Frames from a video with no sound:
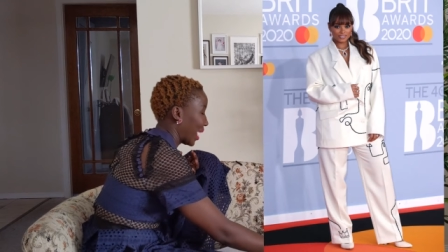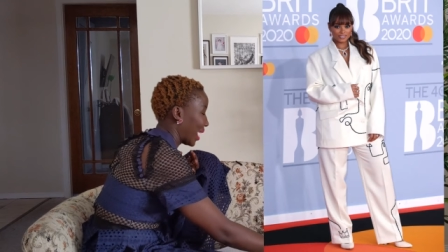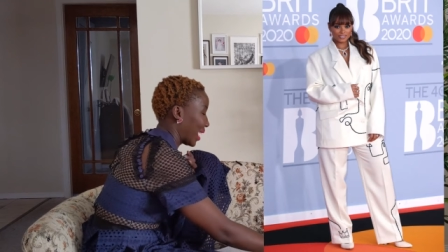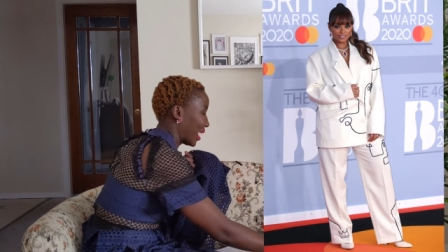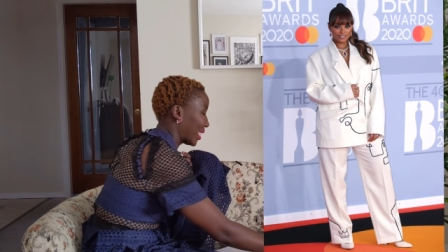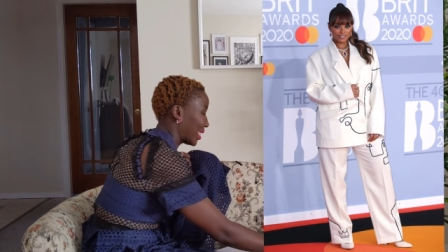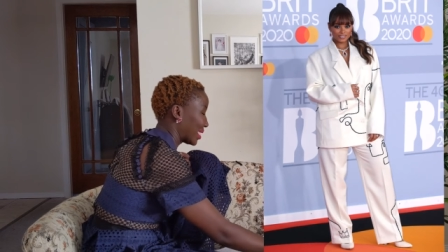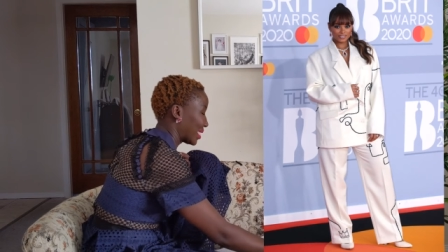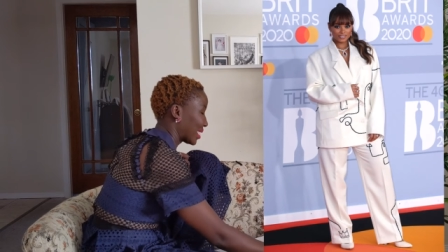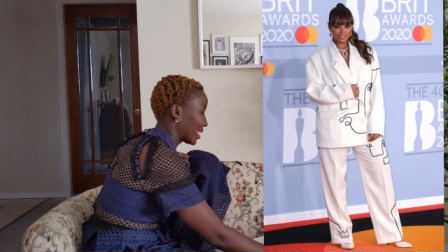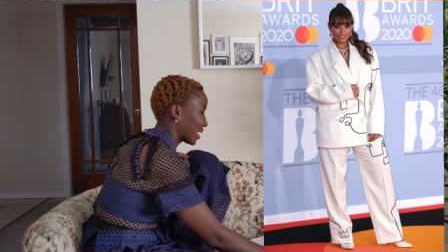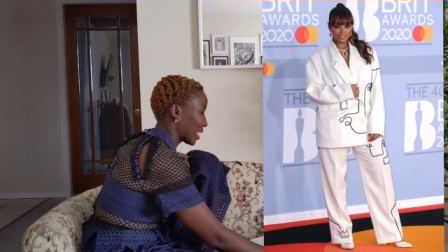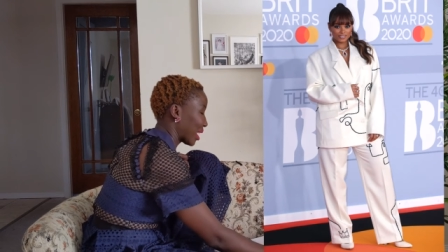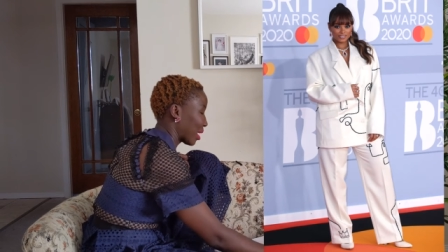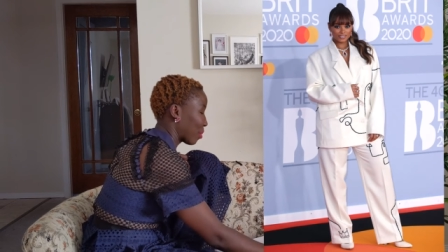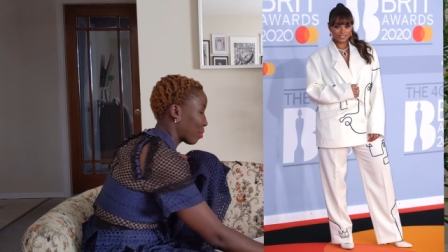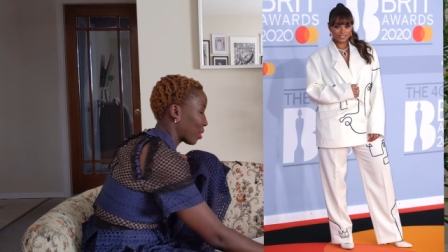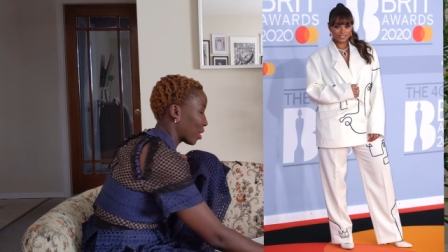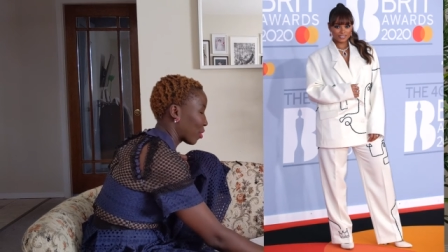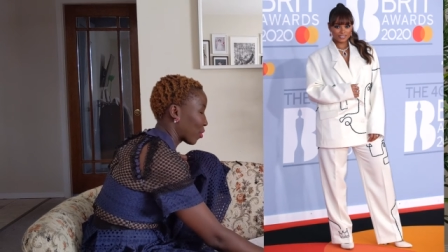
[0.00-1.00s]
And
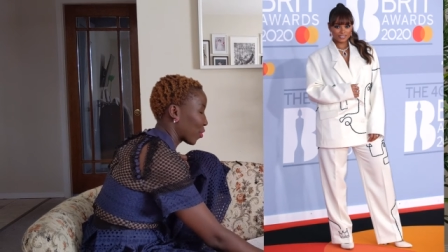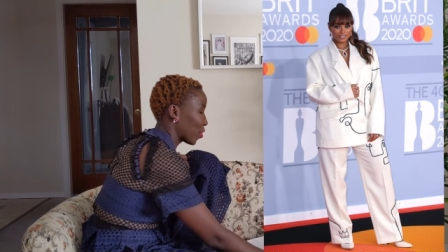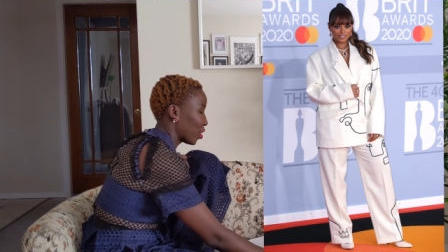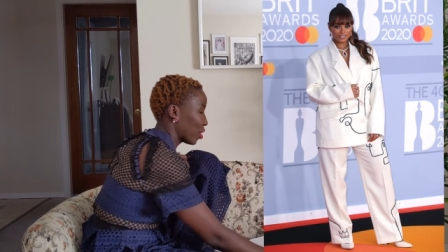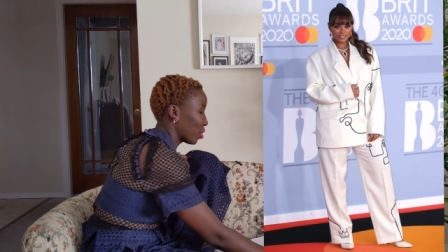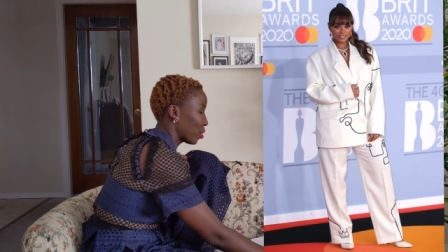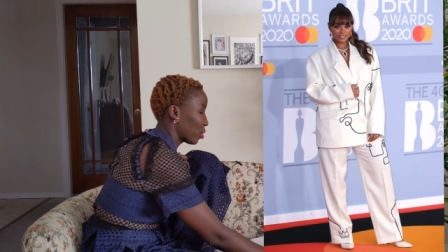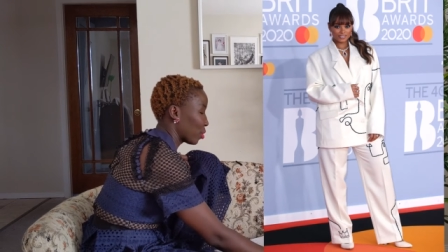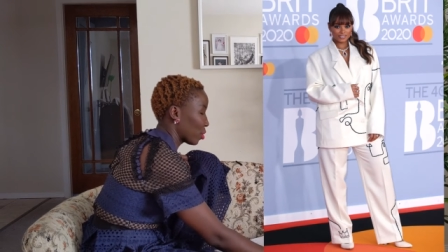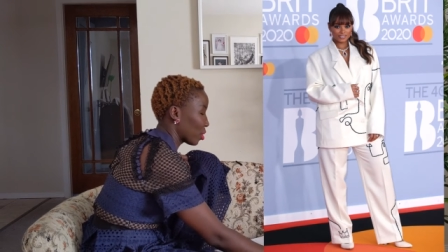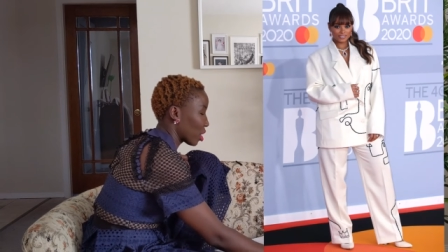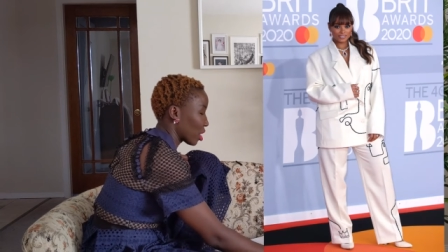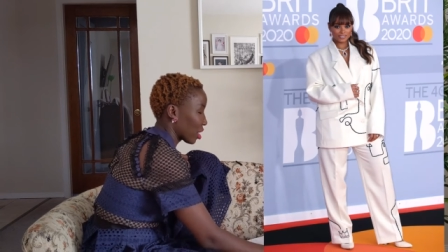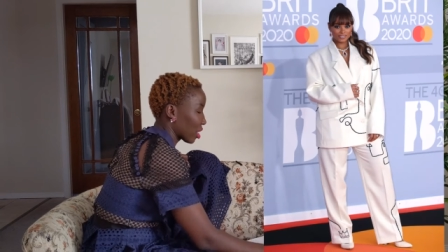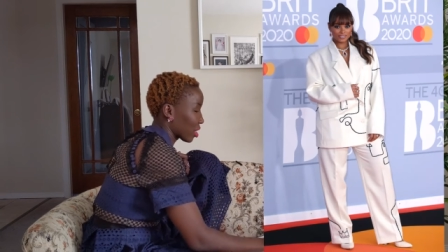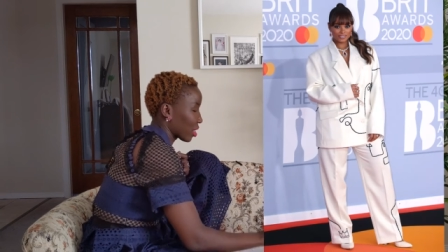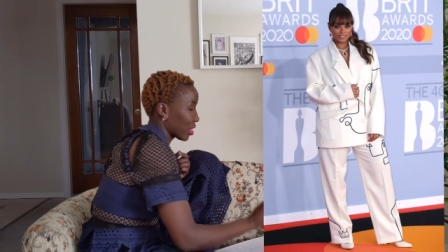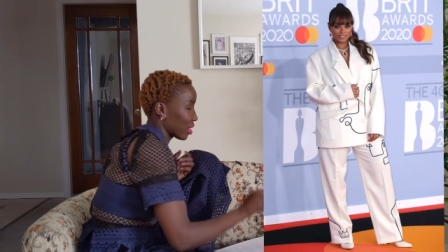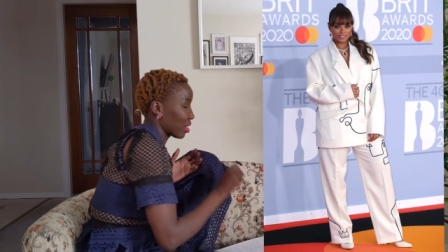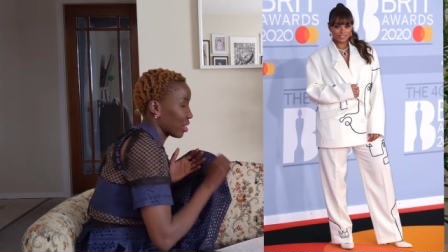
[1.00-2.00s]
if you
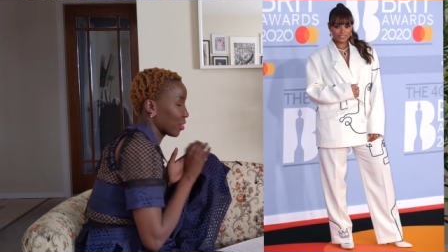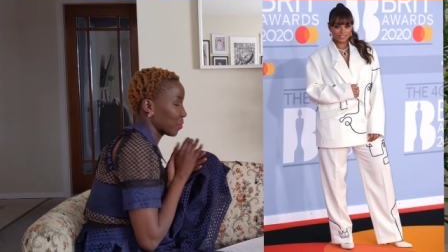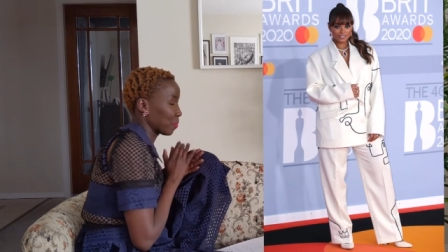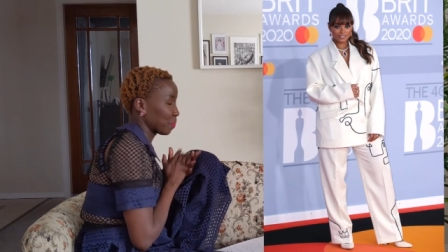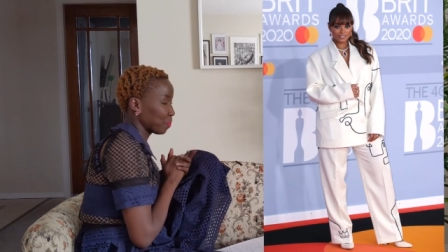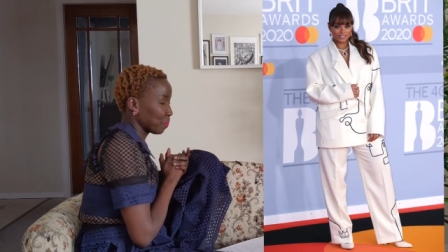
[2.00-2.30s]
are